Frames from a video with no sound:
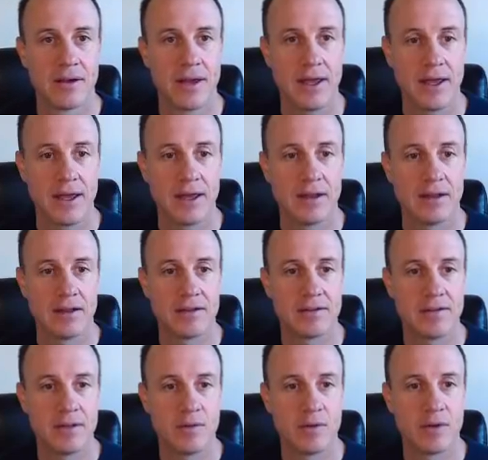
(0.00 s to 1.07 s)
And let's
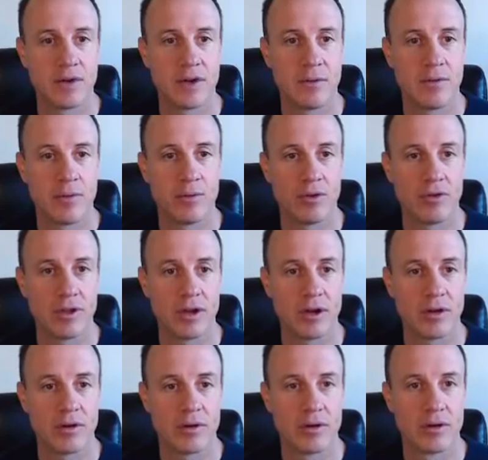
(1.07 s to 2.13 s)
see what we come up with
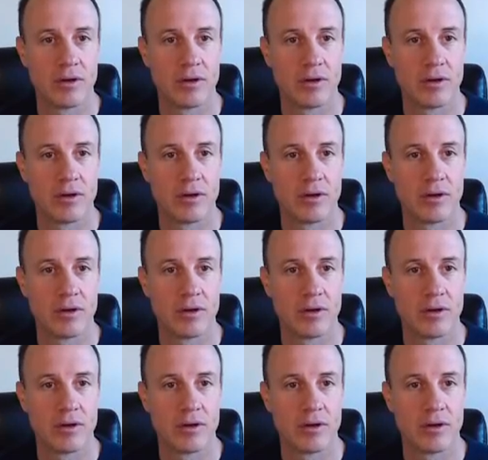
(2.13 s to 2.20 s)
here.